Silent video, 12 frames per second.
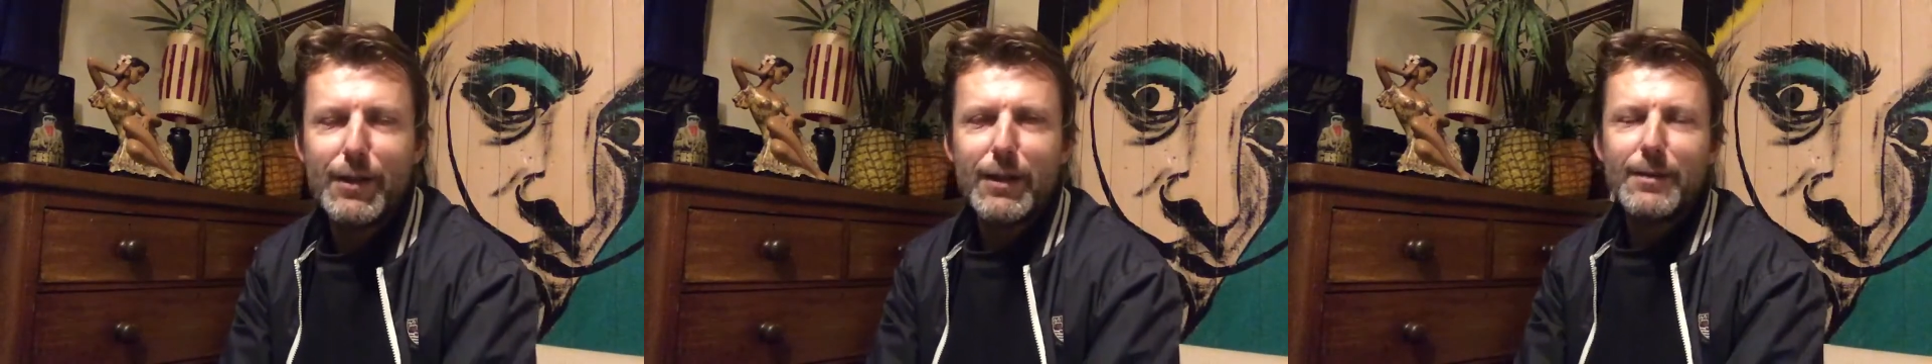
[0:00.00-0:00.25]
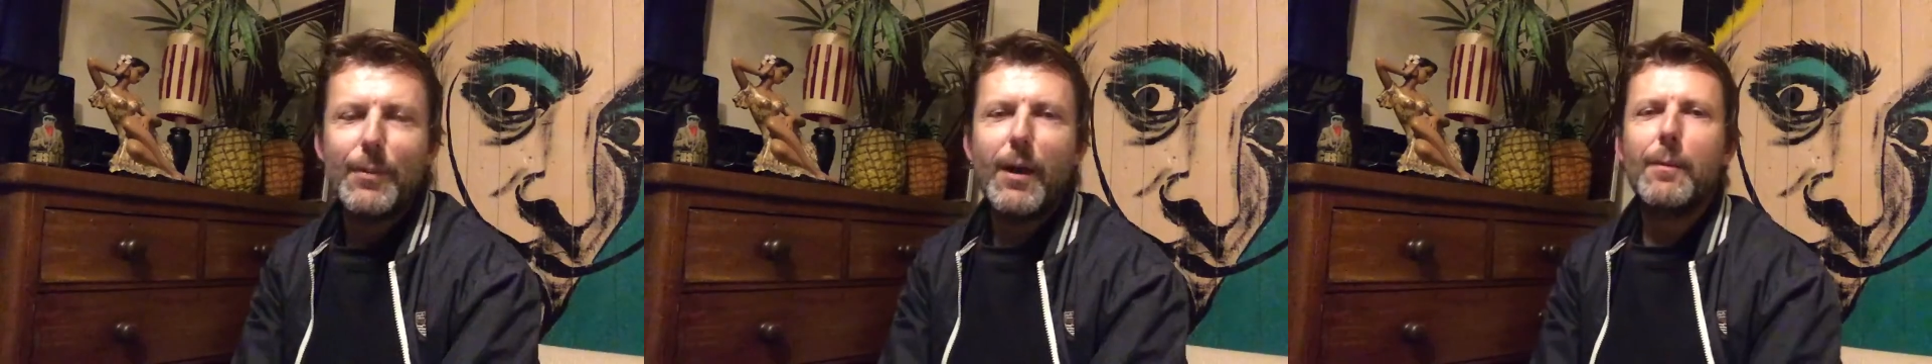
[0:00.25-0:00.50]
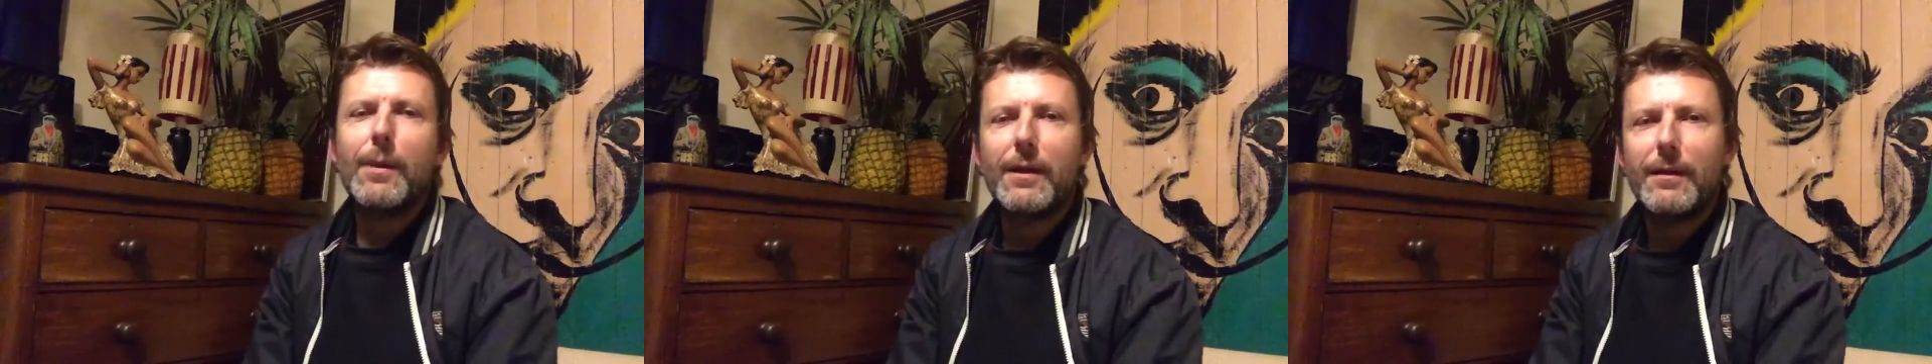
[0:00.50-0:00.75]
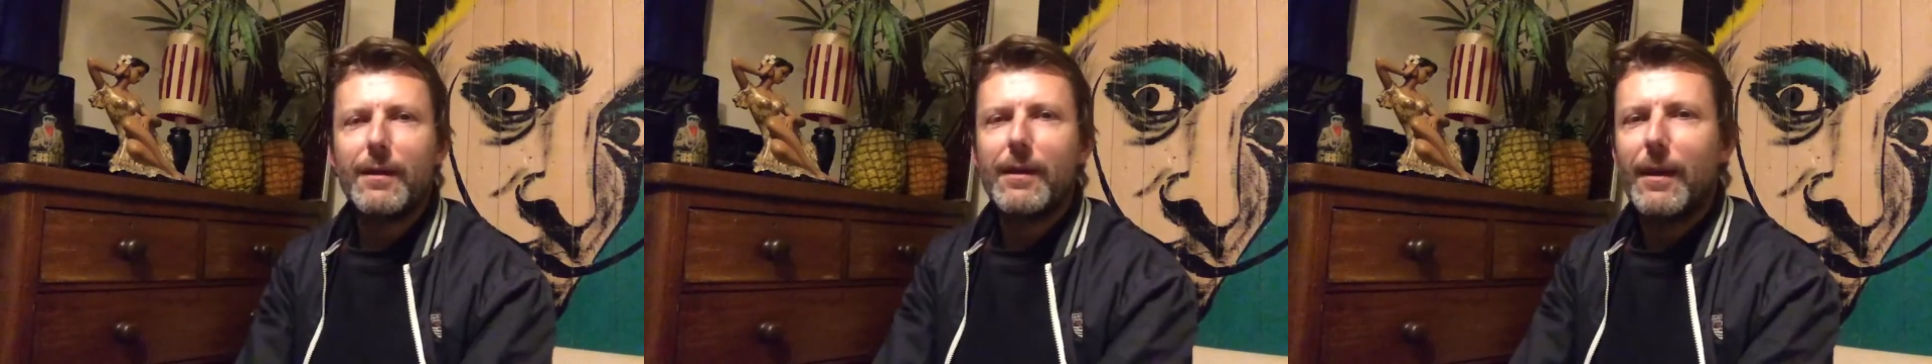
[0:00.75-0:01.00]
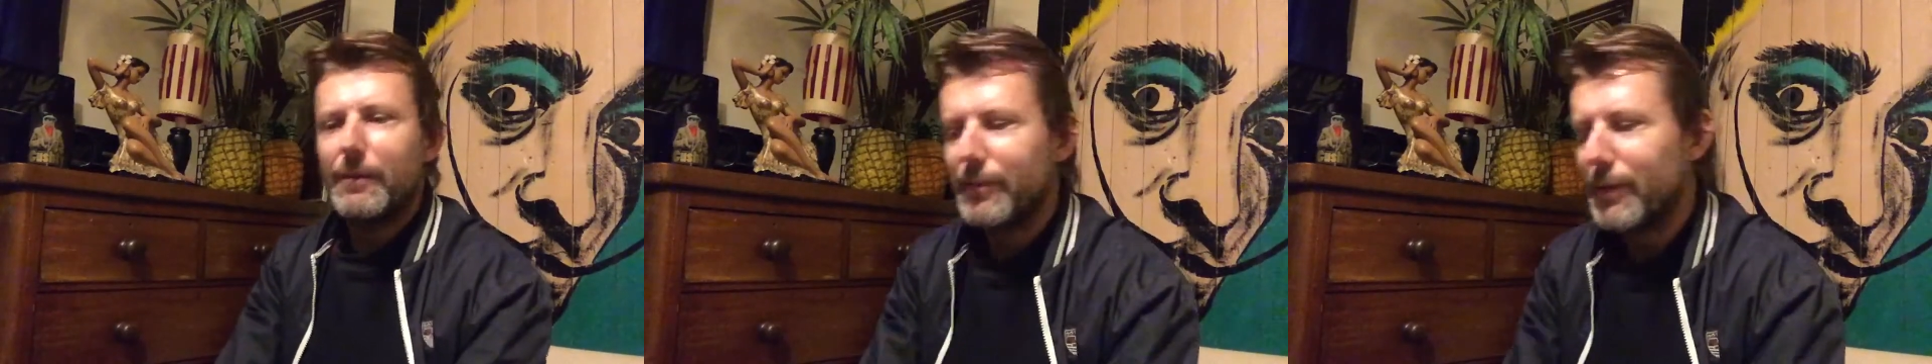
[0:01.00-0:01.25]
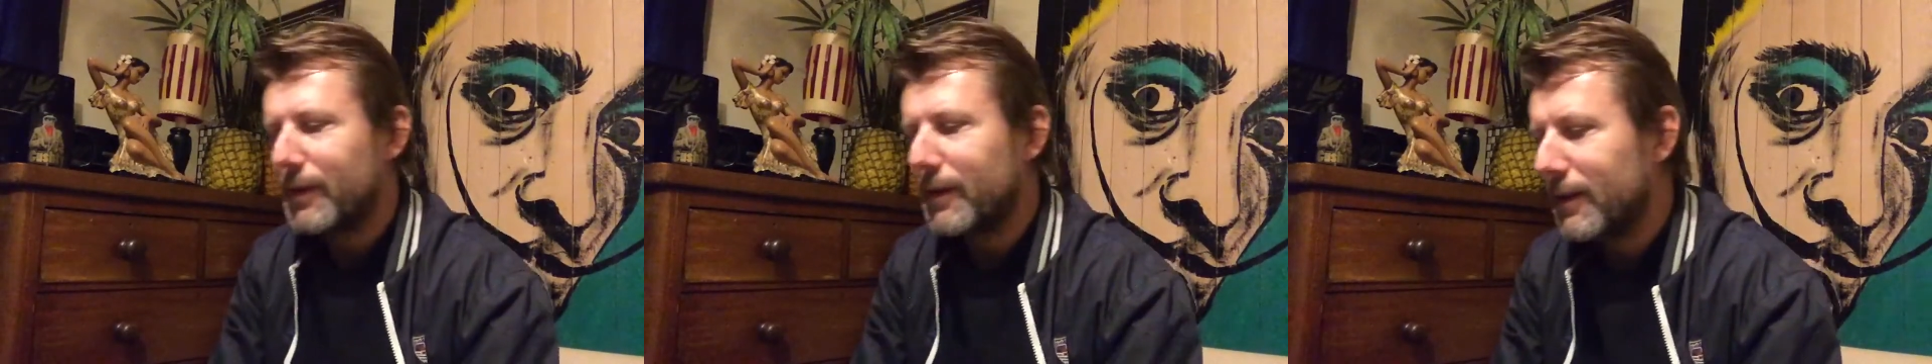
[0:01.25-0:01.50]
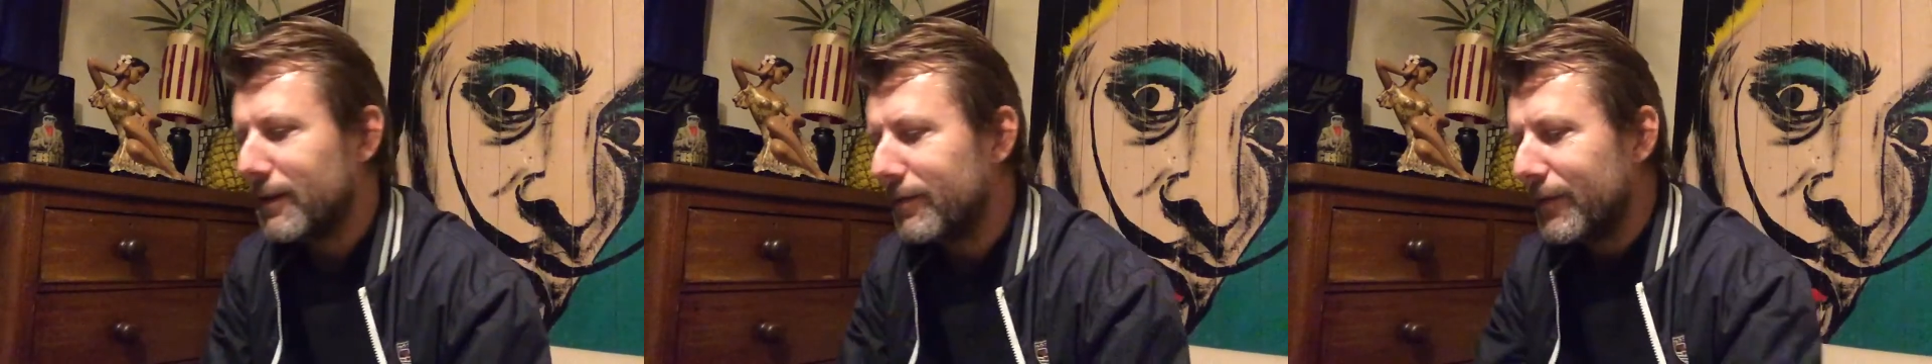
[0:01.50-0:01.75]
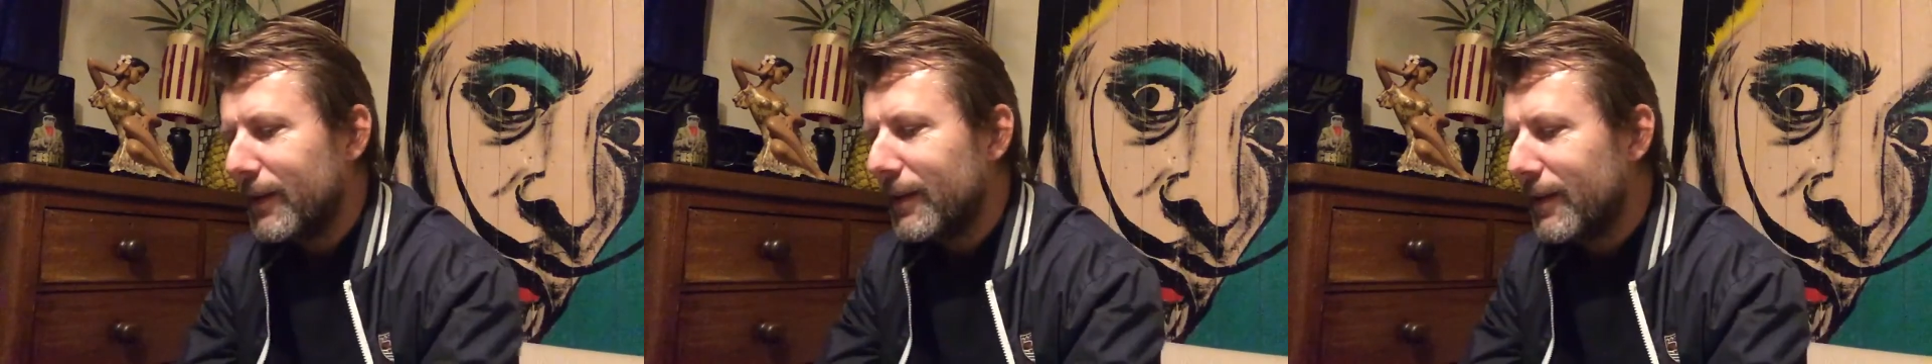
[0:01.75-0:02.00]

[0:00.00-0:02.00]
ass, but I mean, you know, fucking